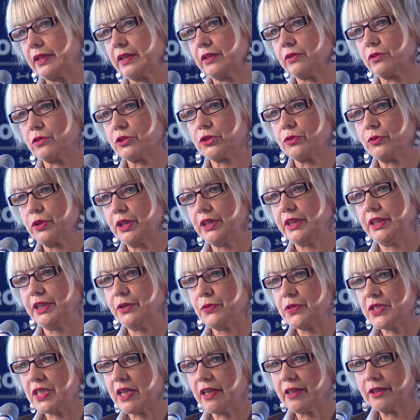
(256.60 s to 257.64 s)
not only the
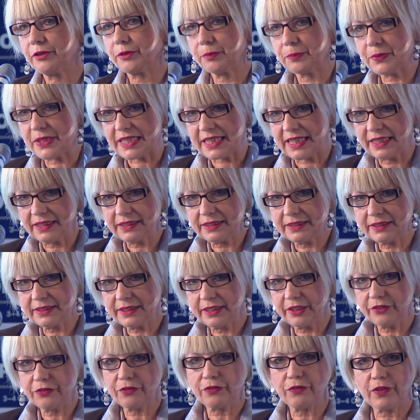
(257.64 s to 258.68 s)
EU's High
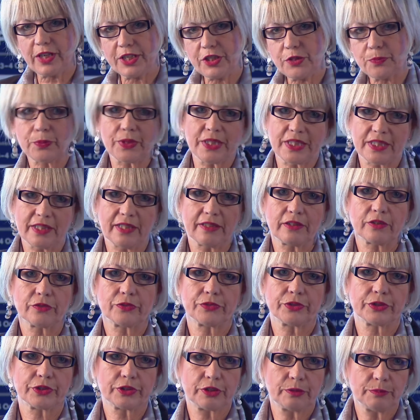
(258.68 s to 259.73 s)
Representative, Vice President of
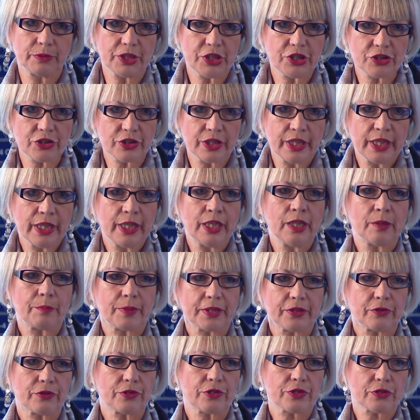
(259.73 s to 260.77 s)
the Commission,
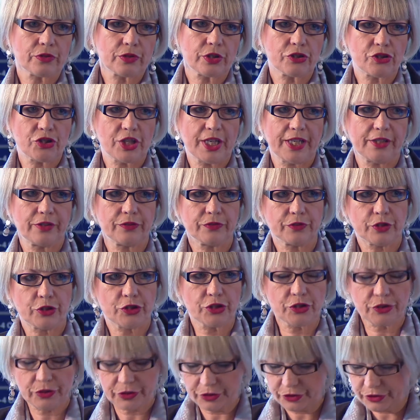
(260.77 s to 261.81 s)
but also the Chair of the
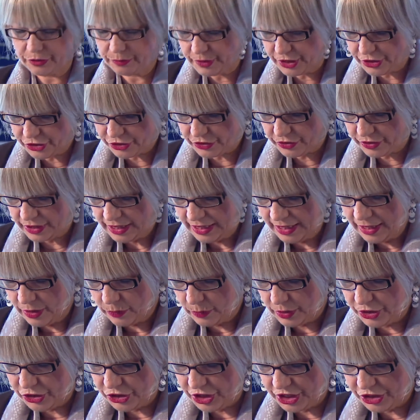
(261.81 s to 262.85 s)
Joint Commission,
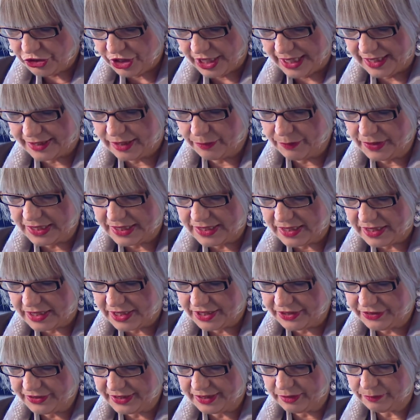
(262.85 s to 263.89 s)
when she chaired a
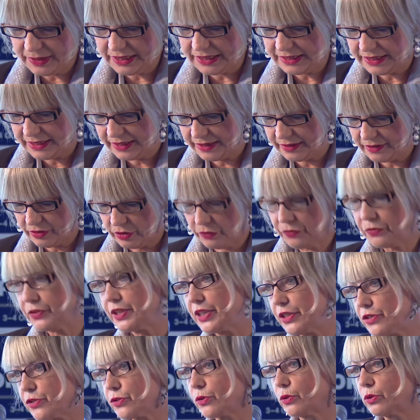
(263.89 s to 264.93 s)
ministerial meeting of
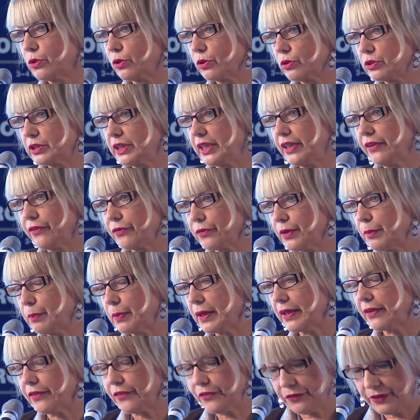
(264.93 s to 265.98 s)
the so-called
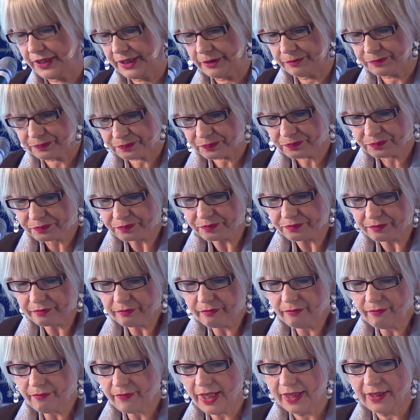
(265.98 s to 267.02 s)
E3+3
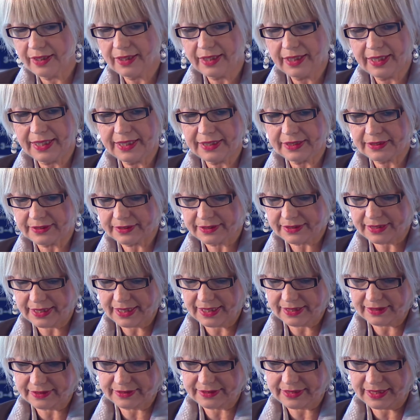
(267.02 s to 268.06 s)

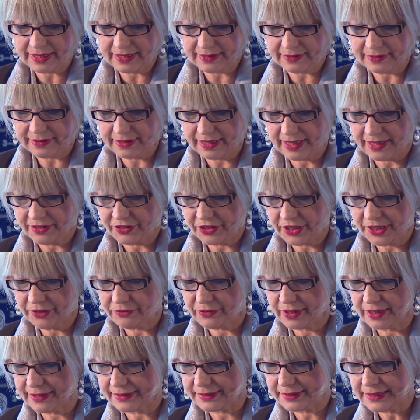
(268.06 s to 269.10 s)
and
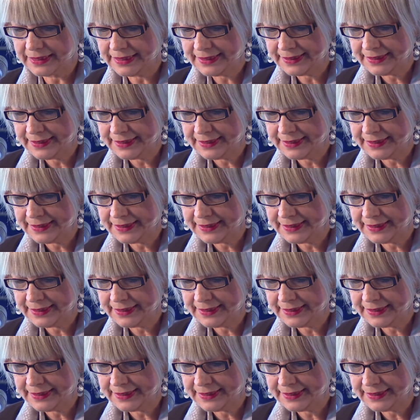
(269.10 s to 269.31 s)
Iran.